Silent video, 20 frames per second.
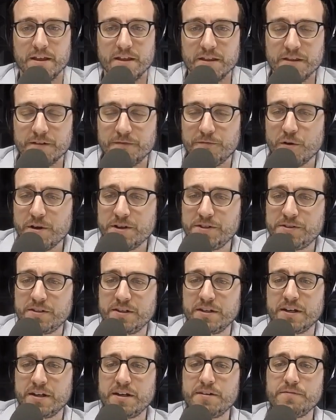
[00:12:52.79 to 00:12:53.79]
The voiced
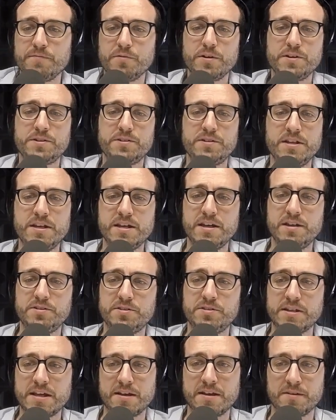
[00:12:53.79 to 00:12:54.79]
and unvoiced TH
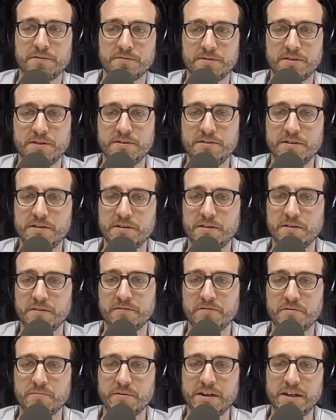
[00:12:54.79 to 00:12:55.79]
sounds. There you go,
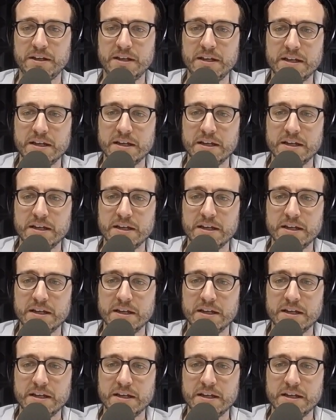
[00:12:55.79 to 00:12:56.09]
everybody.